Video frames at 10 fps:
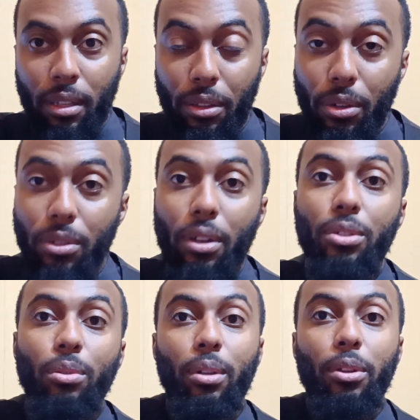There is
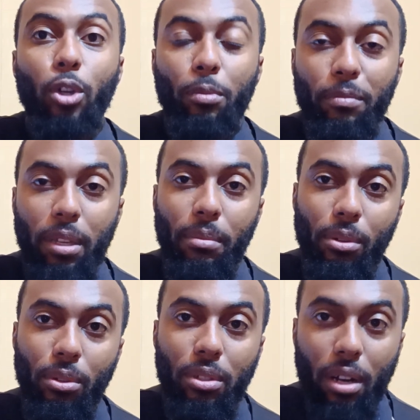also another group of
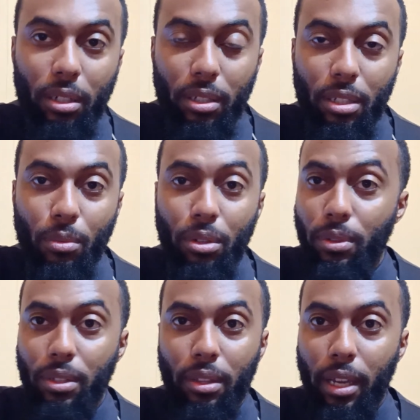people who talk to someone
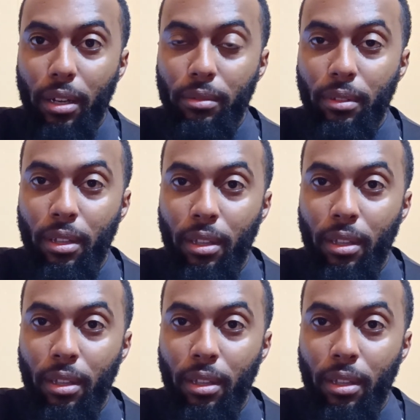who isn't there,